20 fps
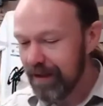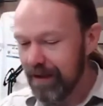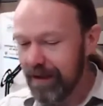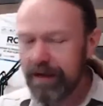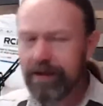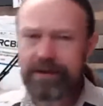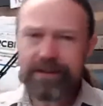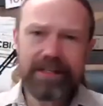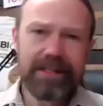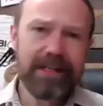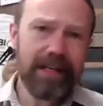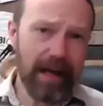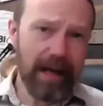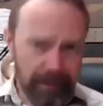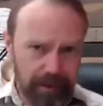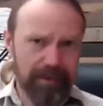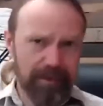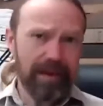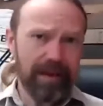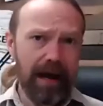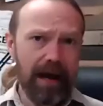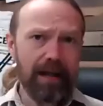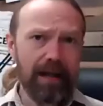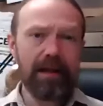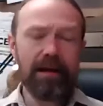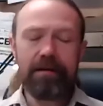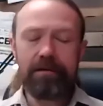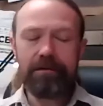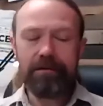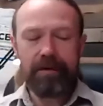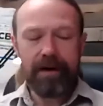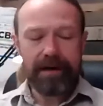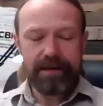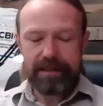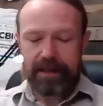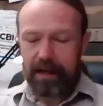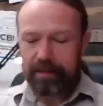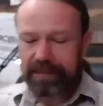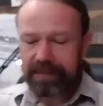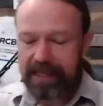Here's the other thing I love, right?
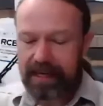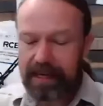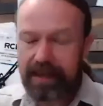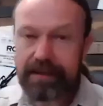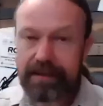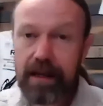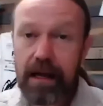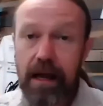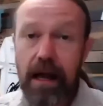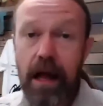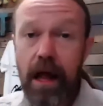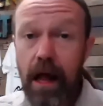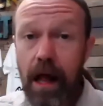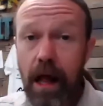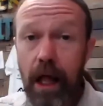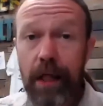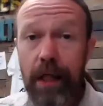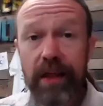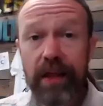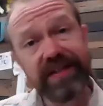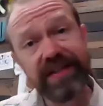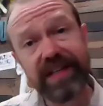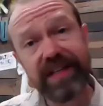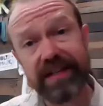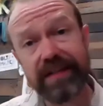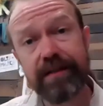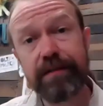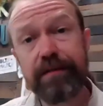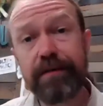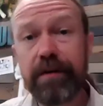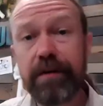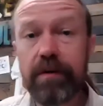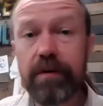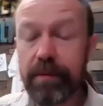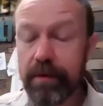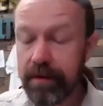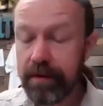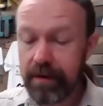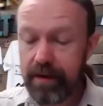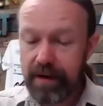Thomas has this sense of
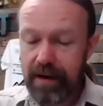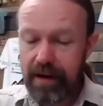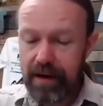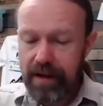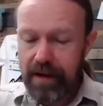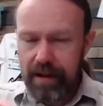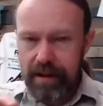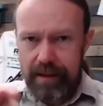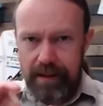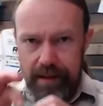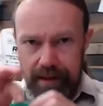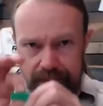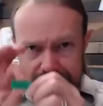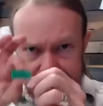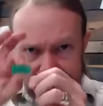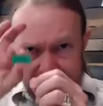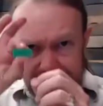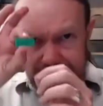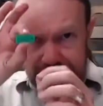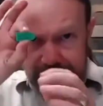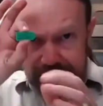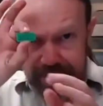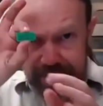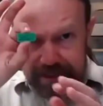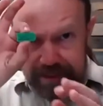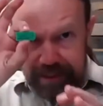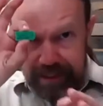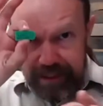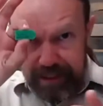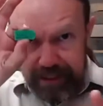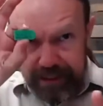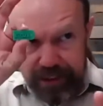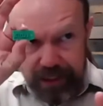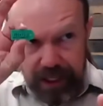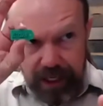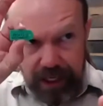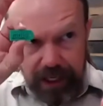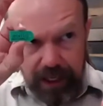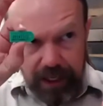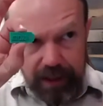humor. This is his
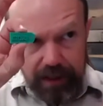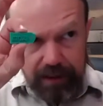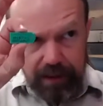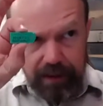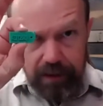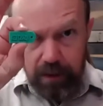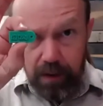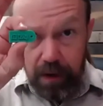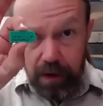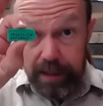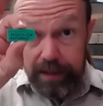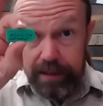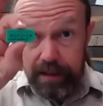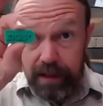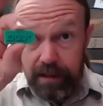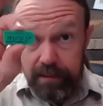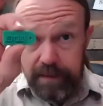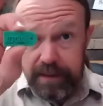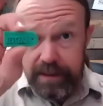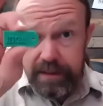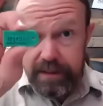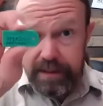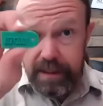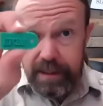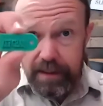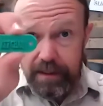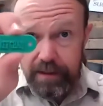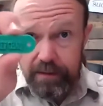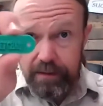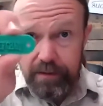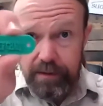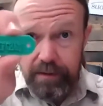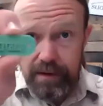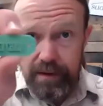keychain, right, Thomas? Is that you?